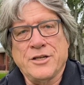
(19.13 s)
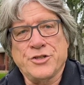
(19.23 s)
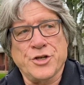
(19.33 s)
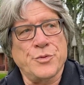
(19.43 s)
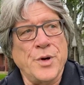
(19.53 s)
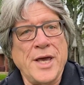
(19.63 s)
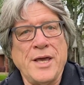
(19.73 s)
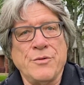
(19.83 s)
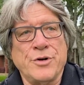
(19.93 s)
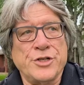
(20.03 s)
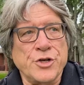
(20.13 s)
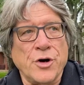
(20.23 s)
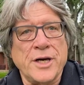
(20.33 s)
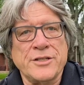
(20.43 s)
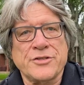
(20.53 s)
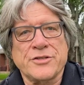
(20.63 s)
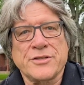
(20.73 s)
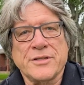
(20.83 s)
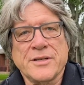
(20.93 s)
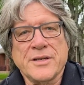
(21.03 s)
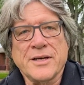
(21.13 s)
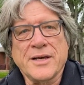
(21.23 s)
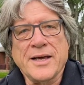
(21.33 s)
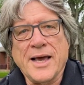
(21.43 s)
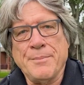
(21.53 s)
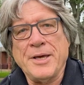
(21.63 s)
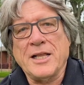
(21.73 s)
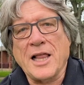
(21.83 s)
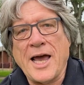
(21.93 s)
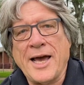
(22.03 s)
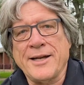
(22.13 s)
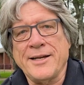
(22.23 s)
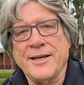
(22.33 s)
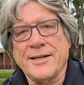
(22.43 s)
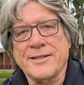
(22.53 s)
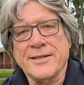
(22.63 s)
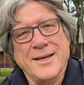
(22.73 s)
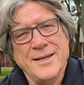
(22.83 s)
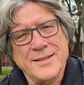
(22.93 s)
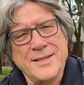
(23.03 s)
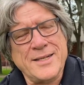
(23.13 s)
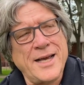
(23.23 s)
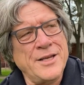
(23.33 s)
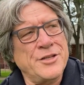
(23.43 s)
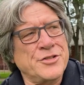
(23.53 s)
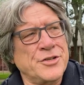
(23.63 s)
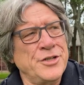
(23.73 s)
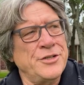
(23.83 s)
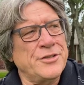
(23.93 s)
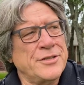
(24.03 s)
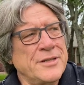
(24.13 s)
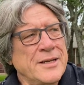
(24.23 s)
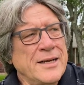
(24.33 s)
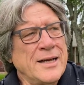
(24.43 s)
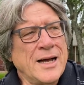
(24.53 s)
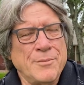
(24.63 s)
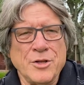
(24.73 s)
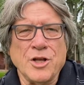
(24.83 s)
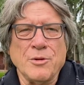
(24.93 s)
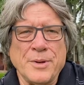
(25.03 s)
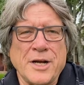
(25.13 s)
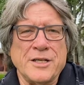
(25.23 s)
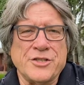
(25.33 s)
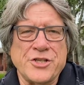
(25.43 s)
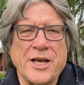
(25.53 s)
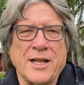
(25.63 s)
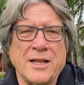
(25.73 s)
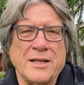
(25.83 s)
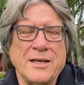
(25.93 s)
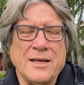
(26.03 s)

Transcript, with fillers: Should we rejoice and be glad in it? To tell you the truth, I'm a little bit unsettled